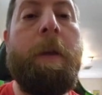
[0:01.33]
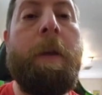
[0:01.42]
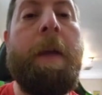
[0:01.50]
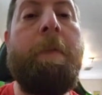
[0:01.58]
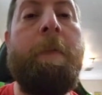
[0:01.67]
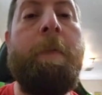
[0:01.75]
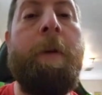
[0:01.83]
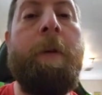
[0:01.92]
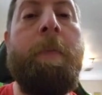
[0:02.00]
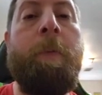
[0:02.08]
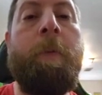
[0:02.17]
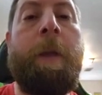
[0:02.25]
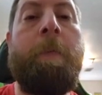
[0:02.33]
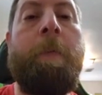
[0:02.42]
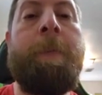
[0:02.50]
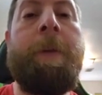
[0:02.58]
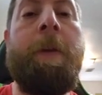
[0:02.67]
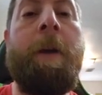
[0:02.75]
Hey everyone, Moonlight
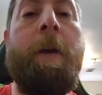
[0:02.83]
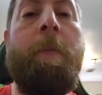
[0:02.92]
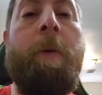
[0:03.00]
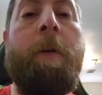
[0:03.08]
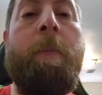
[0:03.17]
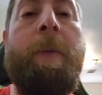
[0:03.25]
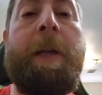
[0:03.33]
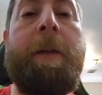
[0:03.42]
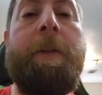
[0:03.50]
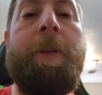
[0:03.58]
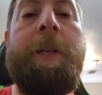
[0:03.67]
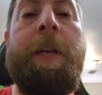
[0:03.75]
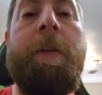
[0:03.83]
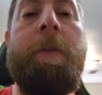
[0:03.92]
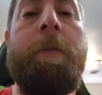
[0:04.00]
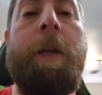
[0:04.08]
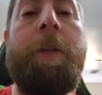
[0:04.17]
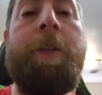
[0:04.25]
Rips here. Welcome back to the
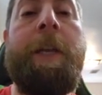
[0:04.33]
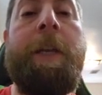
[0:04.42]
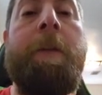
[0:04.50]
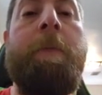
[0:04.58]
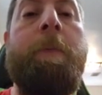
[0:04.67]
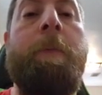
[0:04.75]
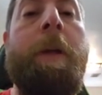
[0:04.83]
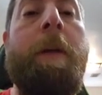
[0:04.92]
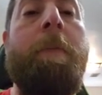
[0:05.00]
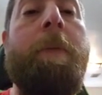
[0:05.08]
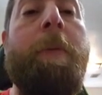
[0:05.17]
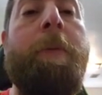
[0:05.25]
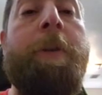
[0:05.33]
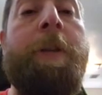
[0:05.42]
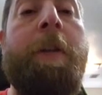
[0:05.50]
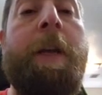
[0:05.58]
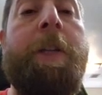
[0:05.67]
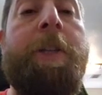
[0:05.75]
channel. I appreciate
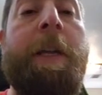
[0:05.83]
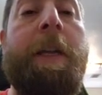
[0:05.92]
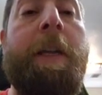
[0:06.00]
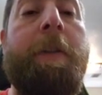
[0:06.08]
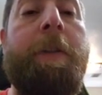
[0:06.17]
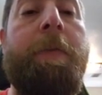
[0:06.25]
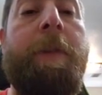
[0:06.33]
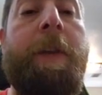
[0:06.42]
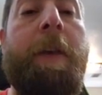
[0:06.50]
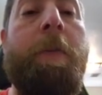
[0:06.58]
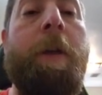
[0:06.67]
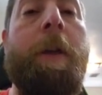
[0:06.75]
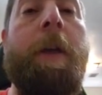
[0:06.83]
you guys checking out this video.